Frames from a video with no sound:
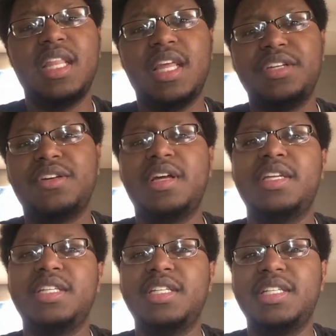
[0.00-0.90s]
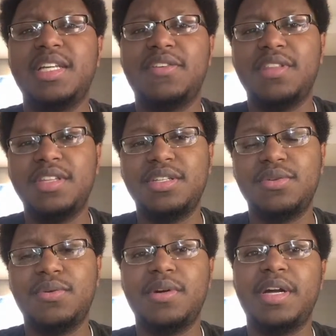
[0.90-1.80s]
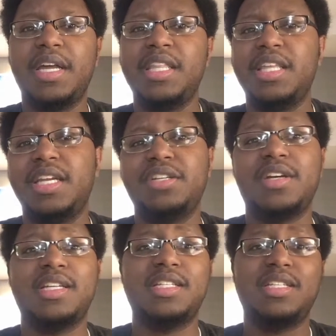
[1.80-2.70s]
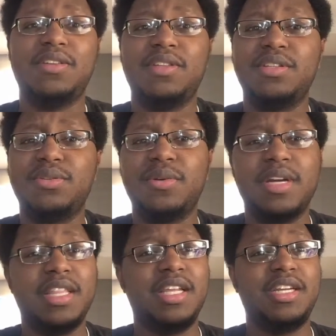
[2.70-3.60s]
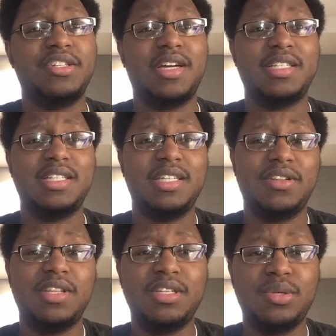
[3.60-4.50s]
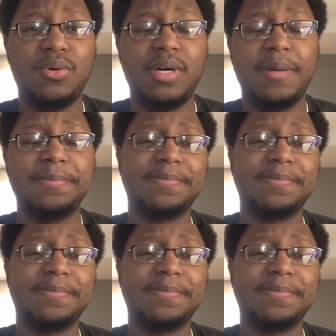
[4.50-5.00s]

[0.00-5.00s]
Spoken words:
like trying to tell this story and then it tries to tell this story and then it tries to tell this story.